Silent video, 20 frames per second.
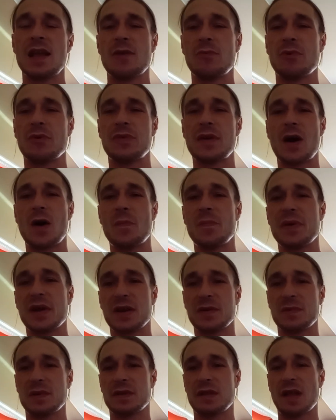without
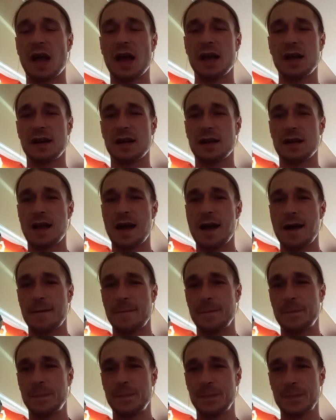being reliant on
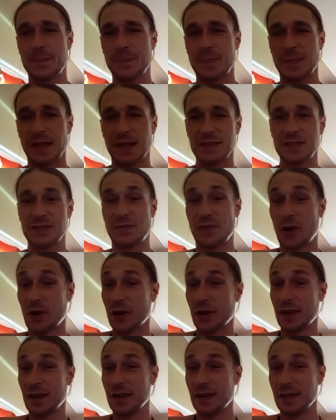God. It's
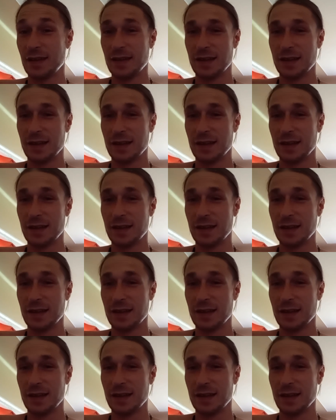funny.